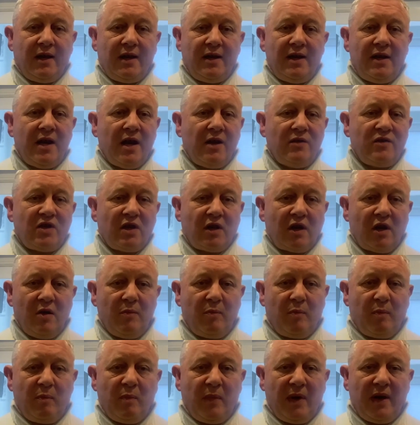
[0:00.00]
He knows the
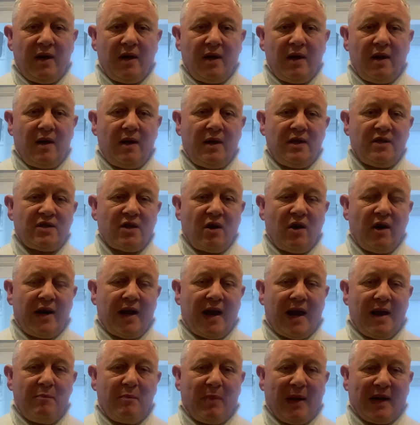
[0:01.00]
club inside
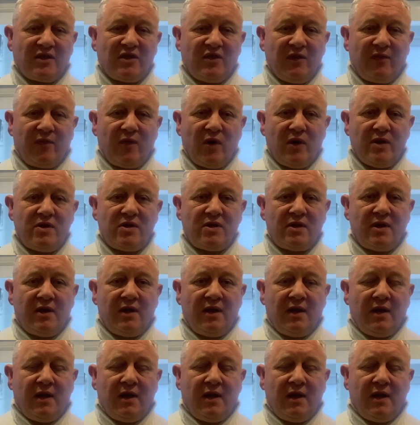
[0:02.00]
out, back to front,